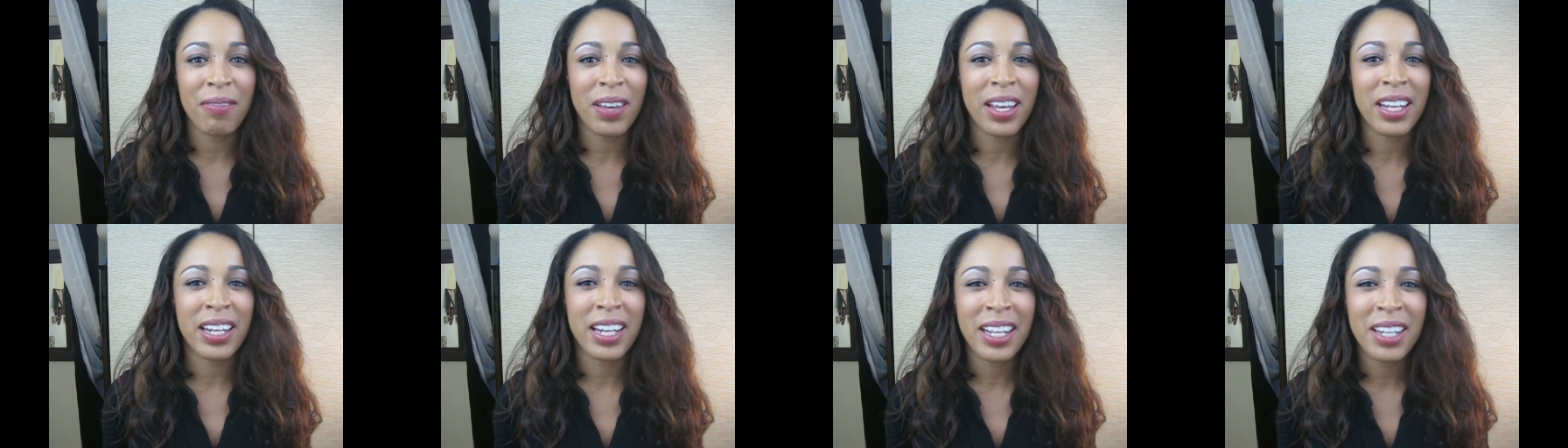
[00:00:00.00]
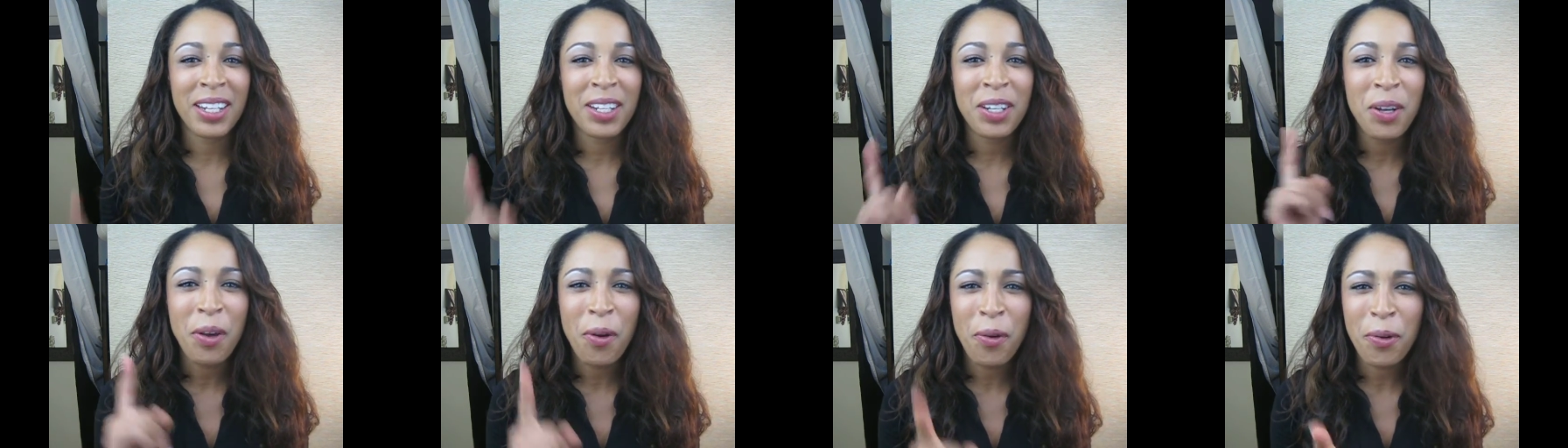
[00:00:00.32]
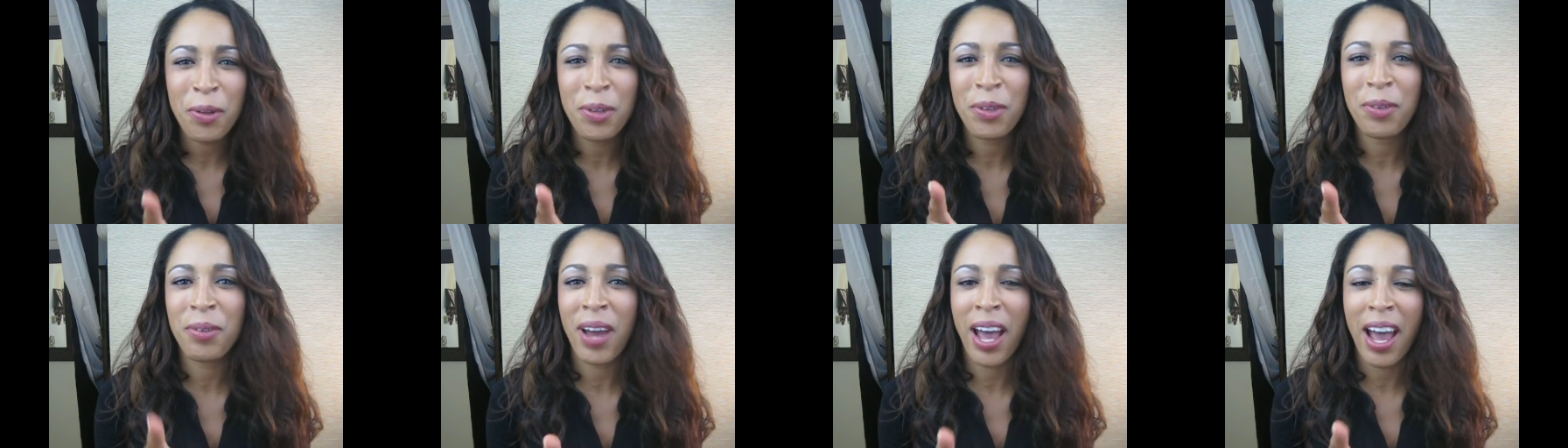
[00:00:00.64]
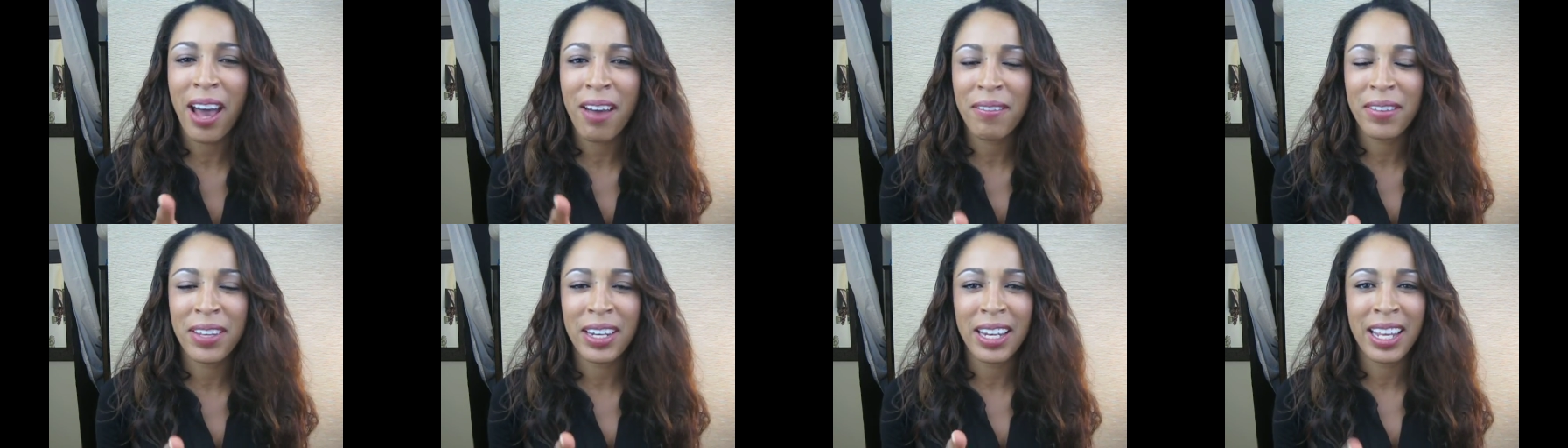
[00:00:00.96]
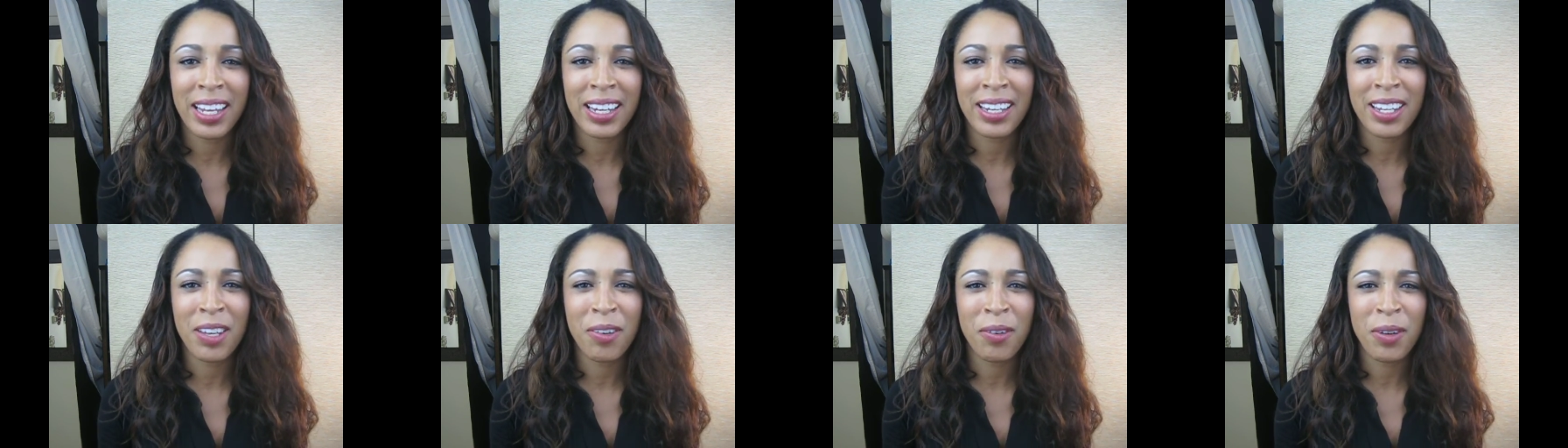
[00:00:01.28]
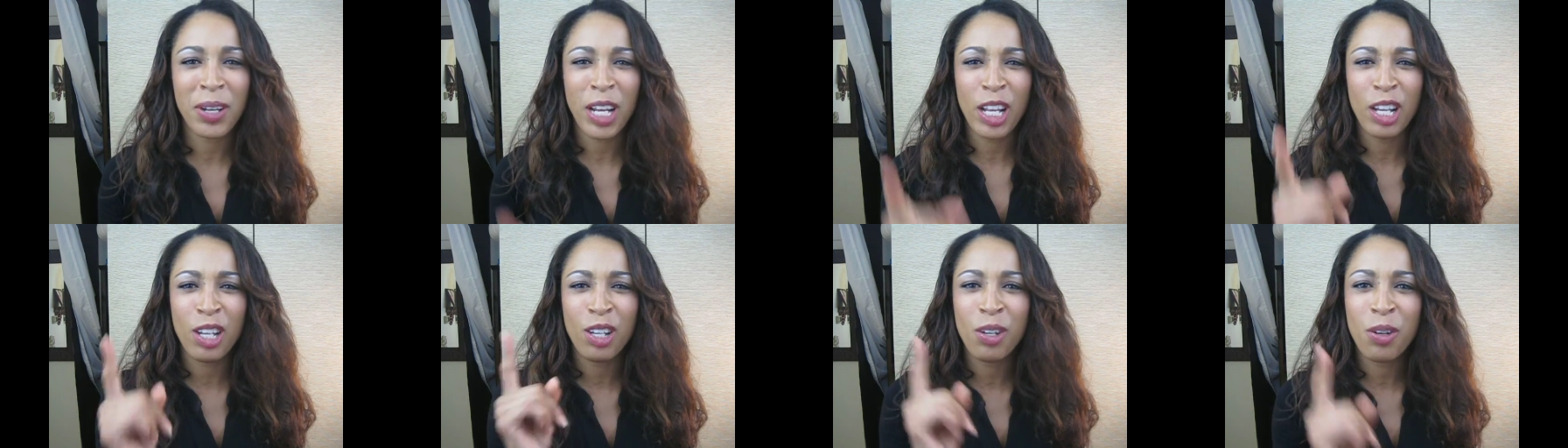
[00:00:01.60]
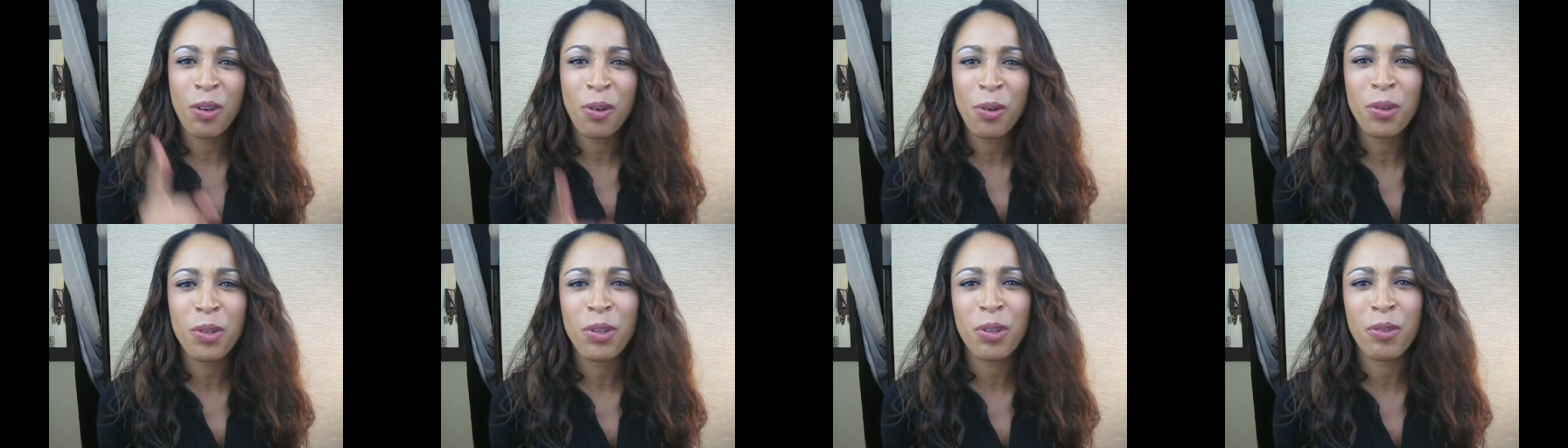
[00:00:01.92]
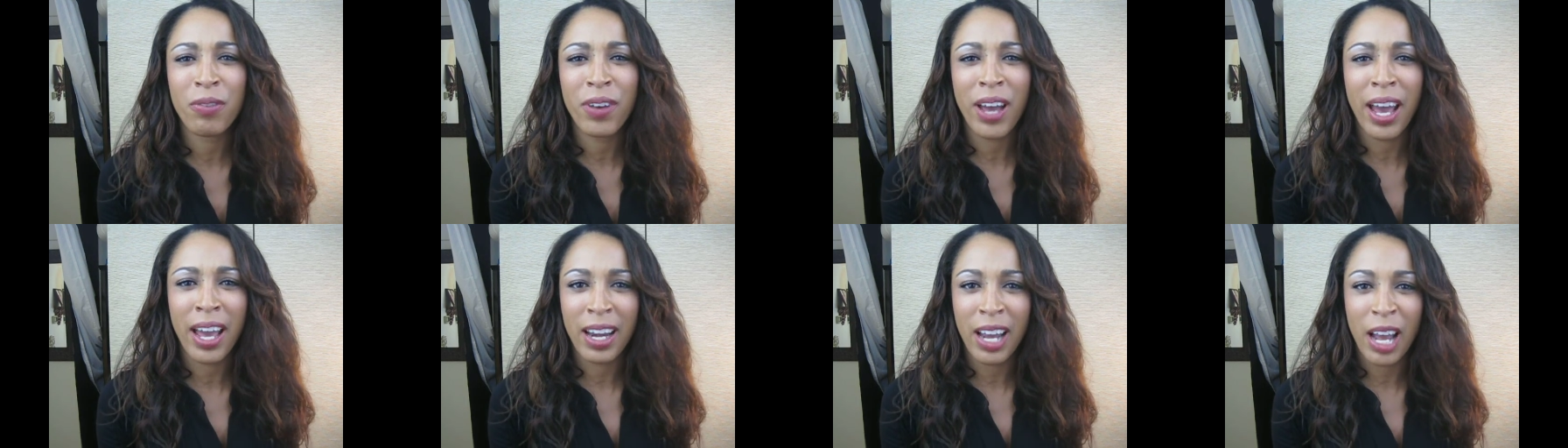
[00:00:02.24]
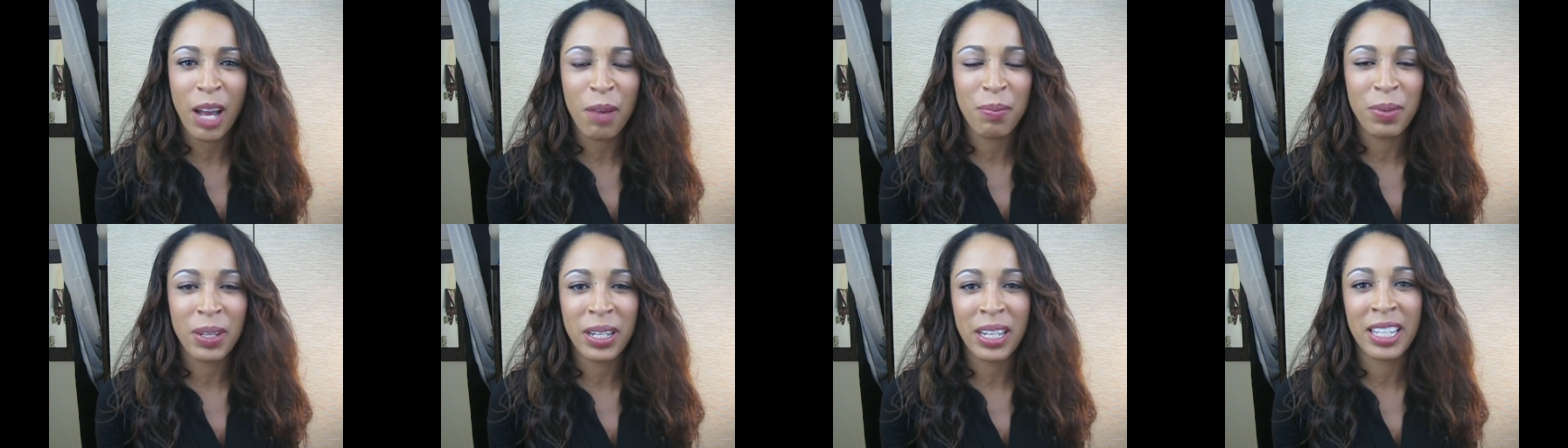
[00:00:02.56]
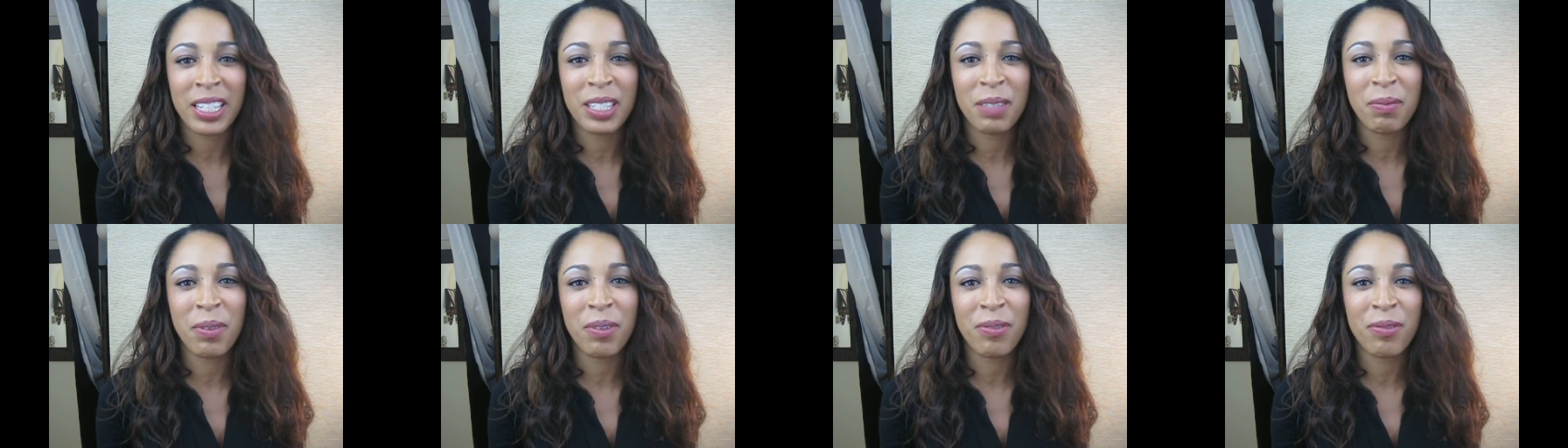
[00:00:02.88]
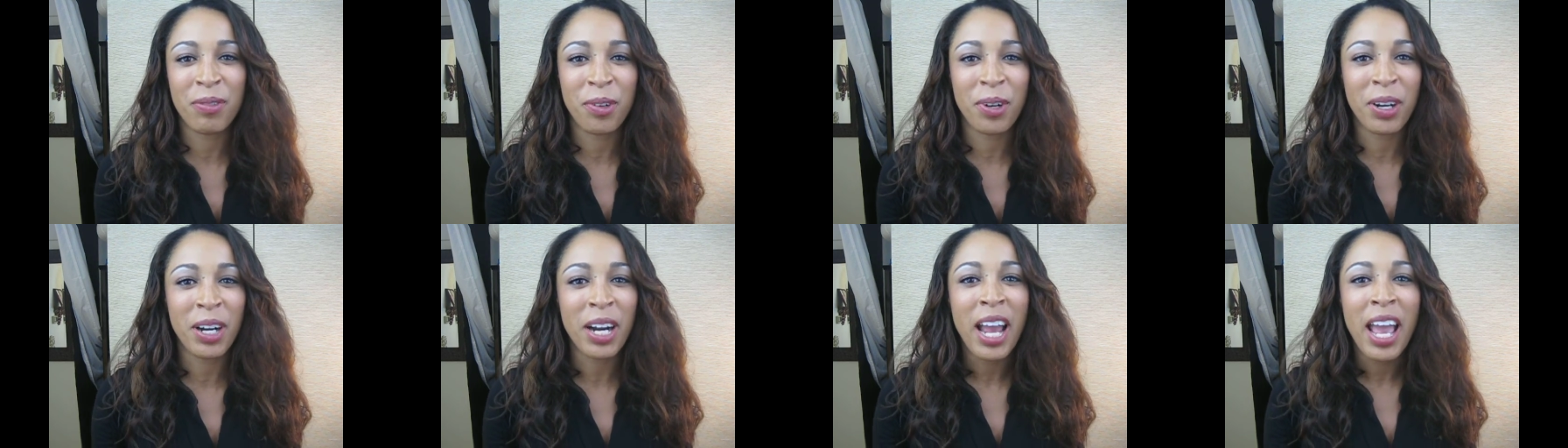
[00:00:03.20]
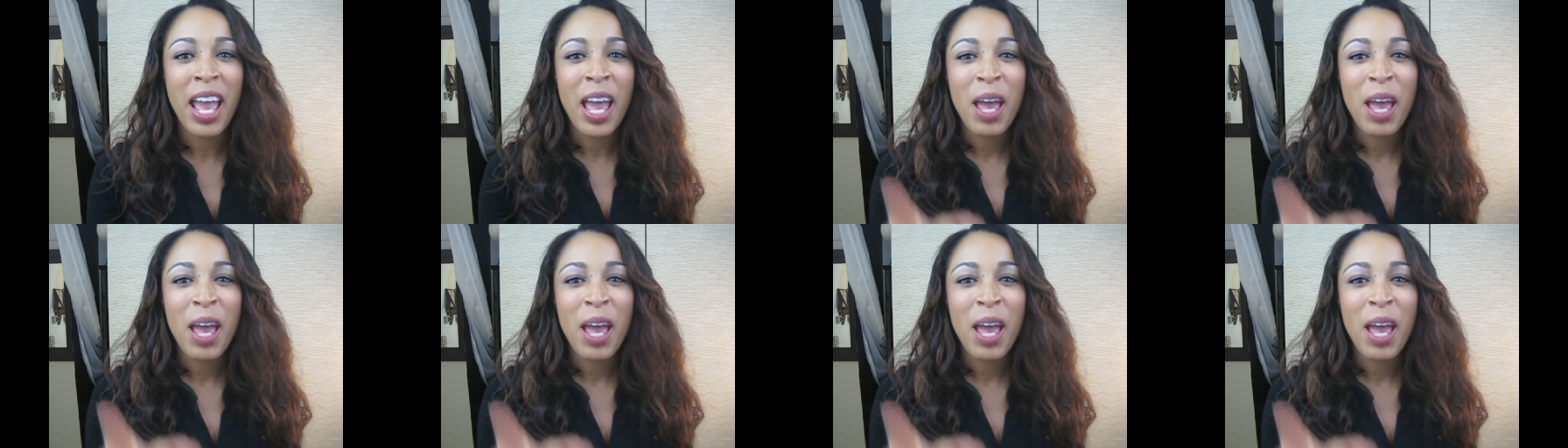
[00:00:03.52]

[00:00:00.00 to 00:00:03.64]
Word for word: And I know you have it in you, and I know you've had happiness before,